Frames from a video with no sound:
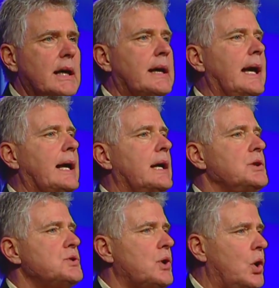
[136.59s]
it can
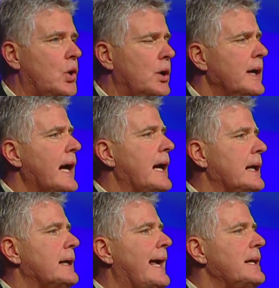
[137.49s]
control, and
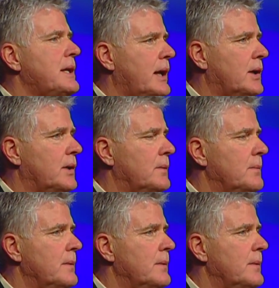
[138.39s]
it can kill.